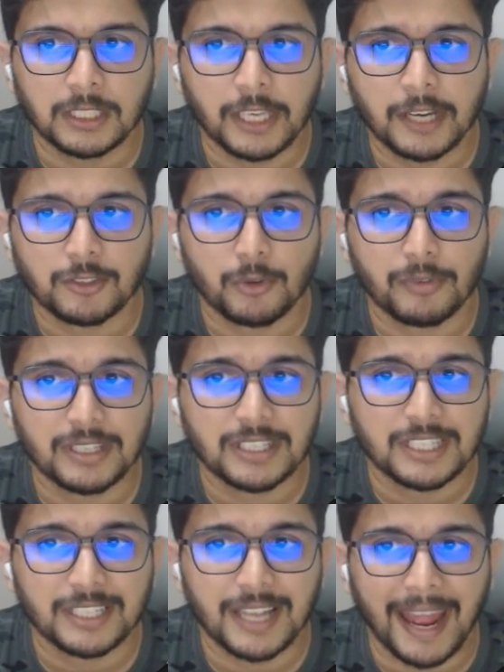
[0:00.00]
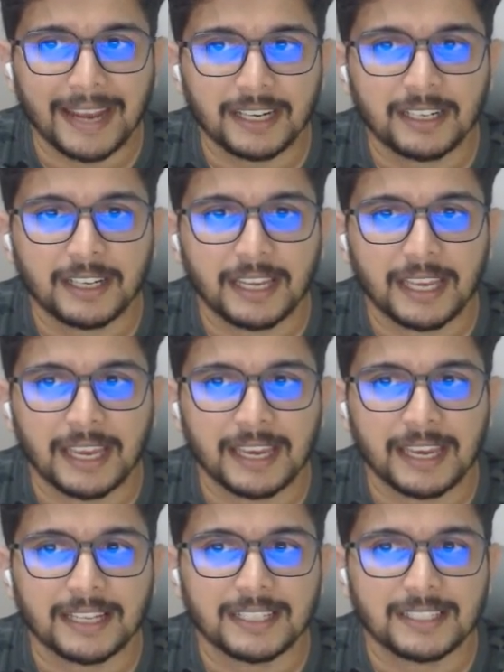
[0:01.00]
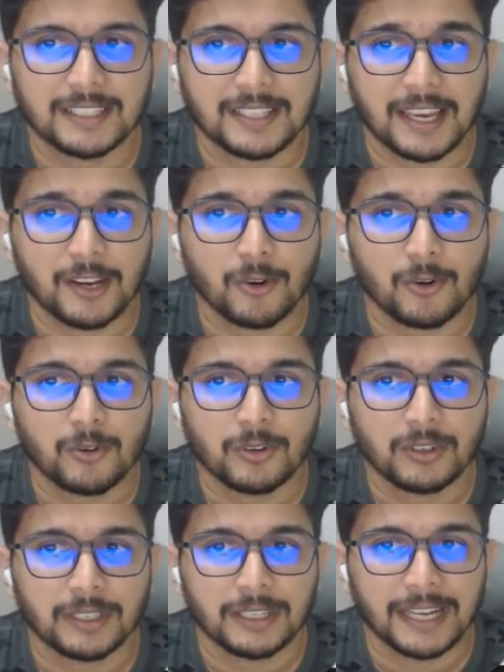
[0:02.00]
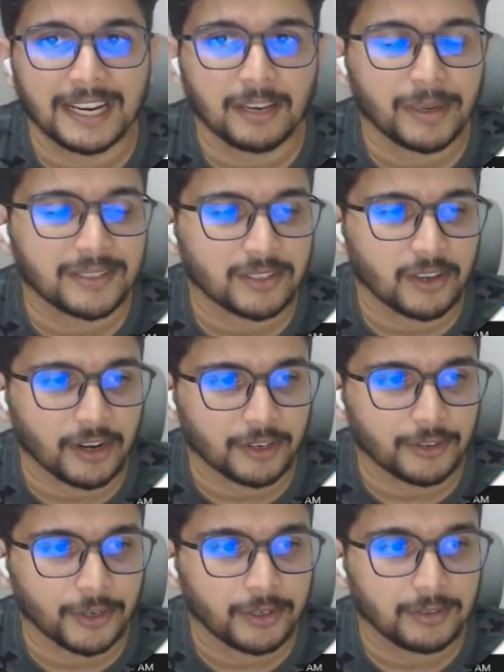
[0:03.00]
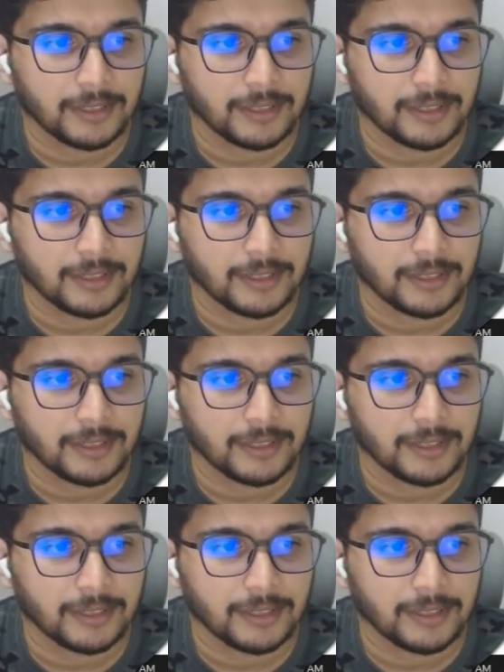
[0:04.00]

yeah, so we just added a Xano database connector.